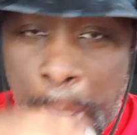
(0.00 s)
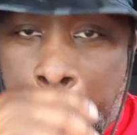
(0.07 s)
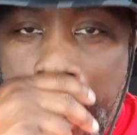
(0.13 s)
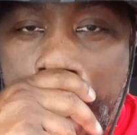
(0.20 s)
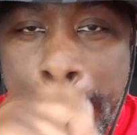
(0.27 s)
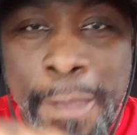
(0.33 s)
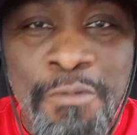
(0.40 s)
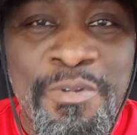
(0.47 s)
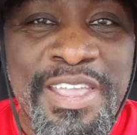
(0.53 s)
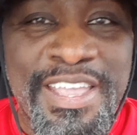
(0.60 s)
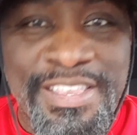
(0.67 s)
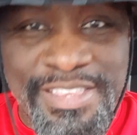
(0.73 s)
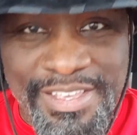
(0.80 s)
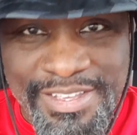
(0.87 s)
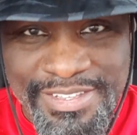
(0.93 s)
and we
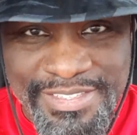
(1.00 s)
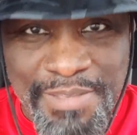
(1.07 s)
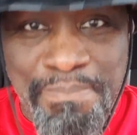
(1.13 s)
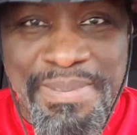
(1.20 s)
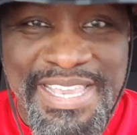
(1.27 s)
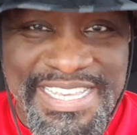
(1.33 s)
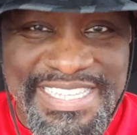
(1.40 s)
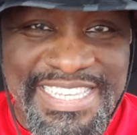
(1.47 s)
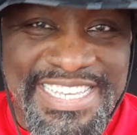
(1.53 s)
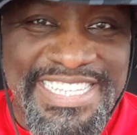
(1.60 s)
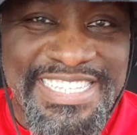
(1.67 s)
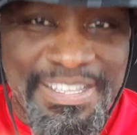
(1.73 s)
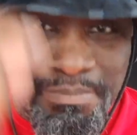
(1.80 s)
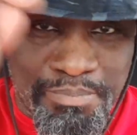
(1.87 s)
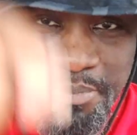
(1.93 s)
get the
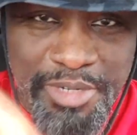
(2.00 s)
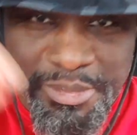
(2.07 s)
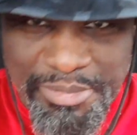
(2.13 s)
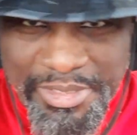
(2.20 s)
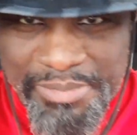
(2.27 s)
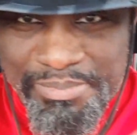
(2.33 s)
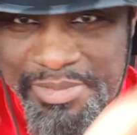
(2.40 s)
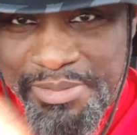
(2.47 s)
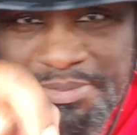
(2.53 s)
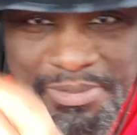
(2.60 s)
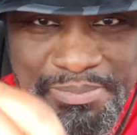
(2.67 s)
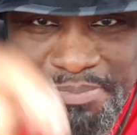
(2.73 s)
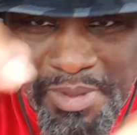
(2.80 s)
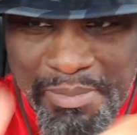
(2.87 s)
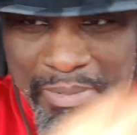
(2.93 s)
pieces, and
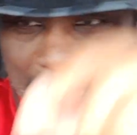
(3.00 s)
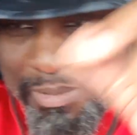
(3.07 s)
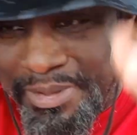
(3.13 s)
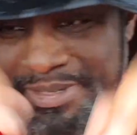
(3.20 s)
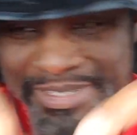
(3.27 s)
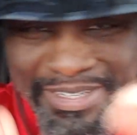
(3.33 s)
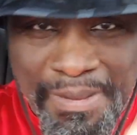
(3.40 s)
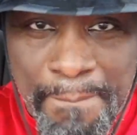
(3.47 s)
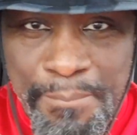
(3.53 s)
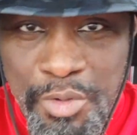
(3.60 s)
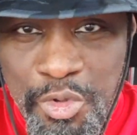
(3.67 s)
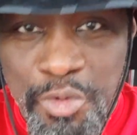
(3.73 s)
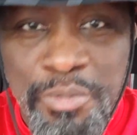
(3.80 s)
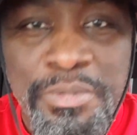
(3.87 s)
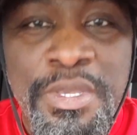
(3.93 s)

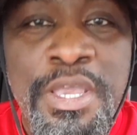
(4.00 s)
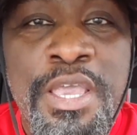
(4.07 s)
boom.